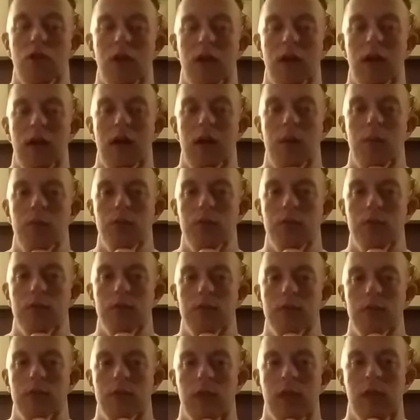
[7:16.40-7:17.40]
not an option.
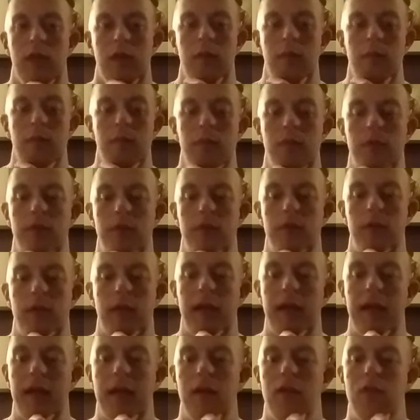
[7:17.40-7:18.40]
Um,
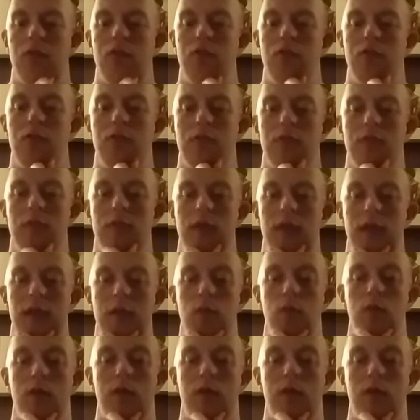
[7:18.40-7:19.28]
can't, in